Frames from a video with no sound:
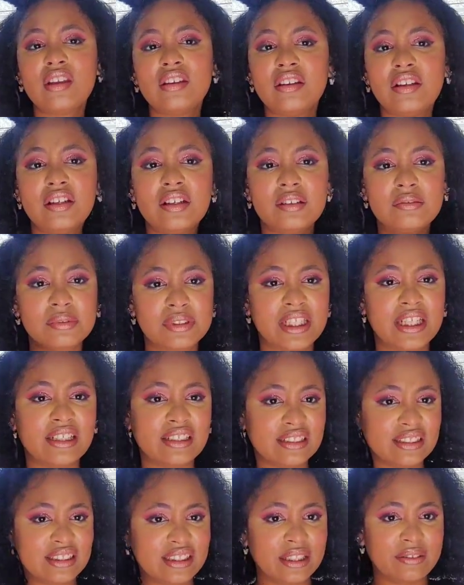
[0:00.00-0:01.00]
You know what I'm saying? A
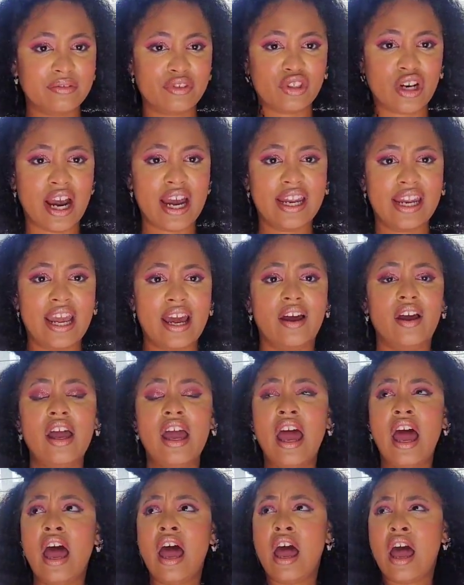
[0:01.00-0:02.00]
little stuff drying out.
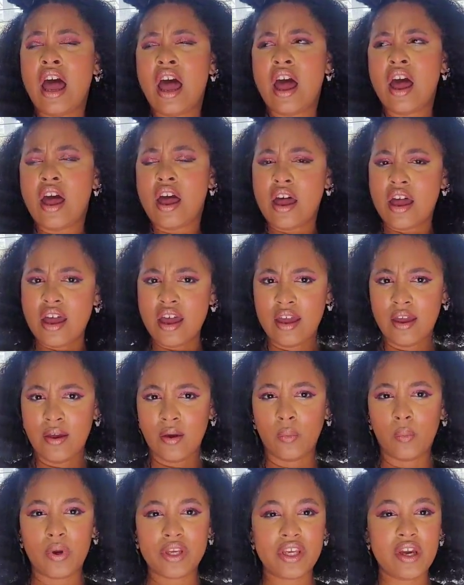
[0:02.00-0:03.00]

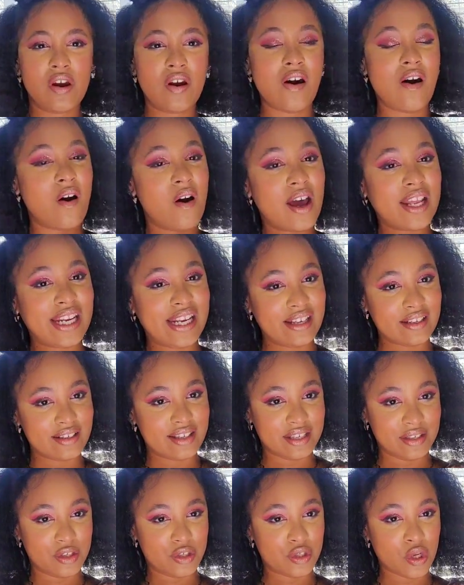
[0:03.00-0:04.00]
When your
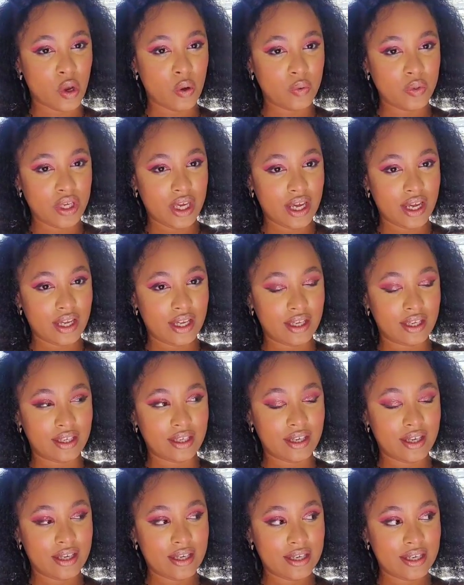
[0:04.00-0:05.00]
audience is so young
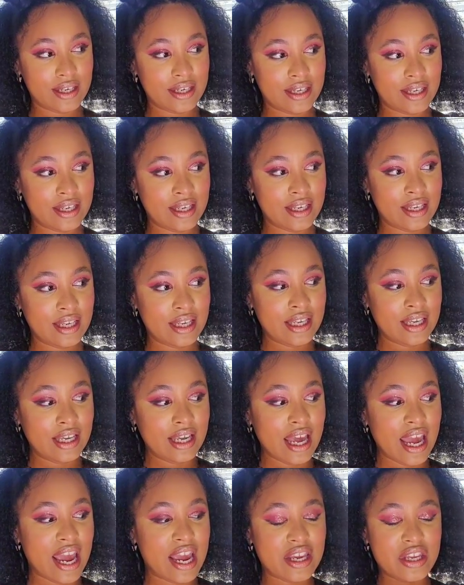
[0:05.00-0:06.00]

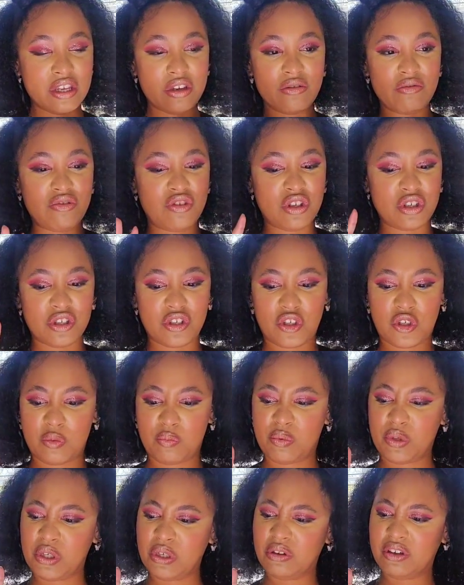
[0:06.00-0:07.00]
and you just
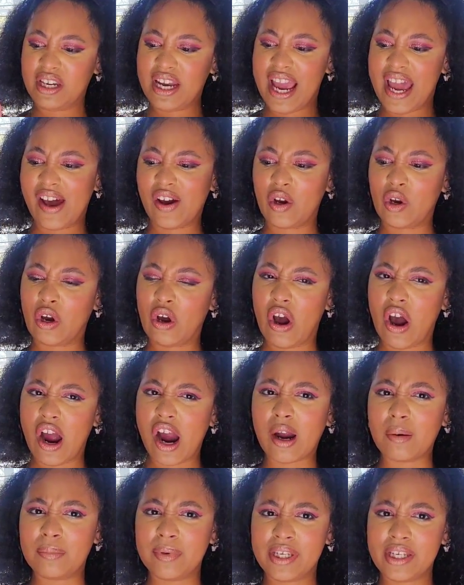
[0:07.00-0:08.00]
spewing out
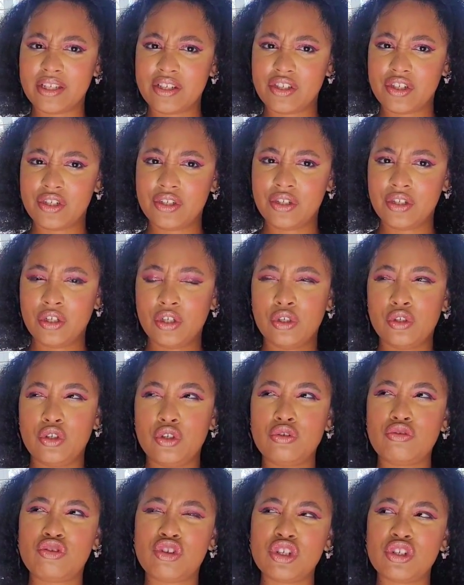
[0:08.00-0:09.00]
garbage,
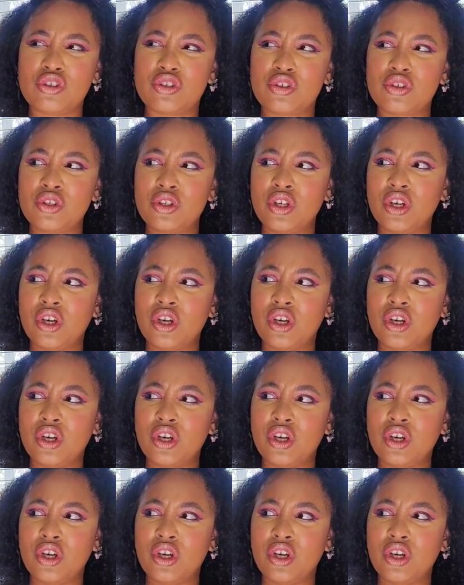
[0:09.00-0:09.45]
you just